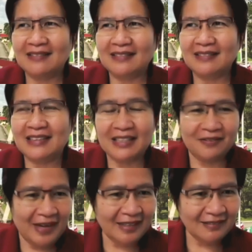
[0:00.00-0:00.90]

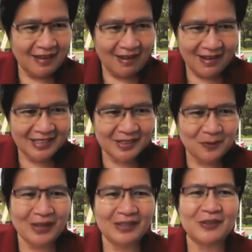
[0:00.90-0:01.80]
direct us
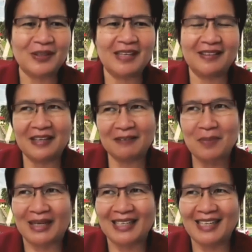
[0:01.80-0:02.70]
where to get that
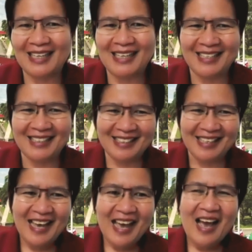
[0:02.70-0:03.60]
money.
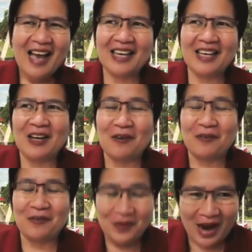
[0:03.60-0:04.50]
In a
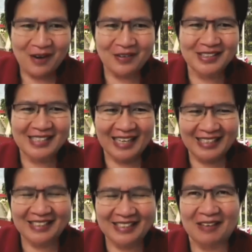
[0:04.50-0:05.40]
few hours, I
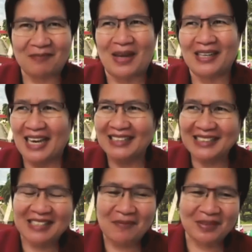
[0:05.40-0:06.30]
need that money. I did
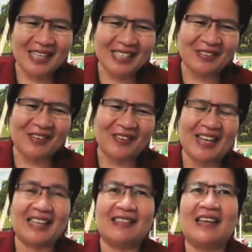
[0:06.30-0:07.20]
something,
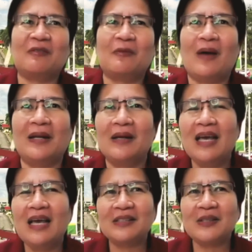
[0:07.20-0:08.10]
like that one.
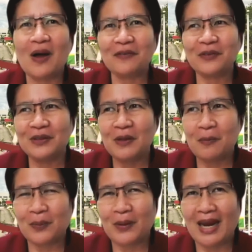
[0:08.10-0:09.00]
So after the
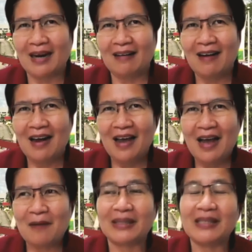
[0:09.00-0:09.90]
prayer,
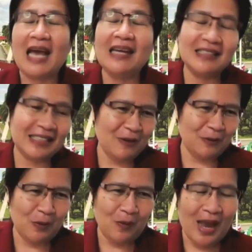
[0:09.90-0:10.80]
but honestly,
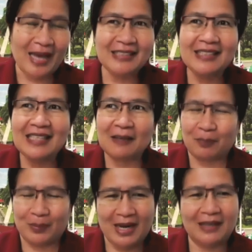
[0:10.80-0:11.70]
I did not
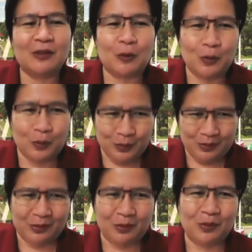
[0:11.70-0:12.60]
pray to
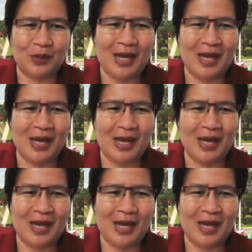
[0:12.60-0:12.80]
to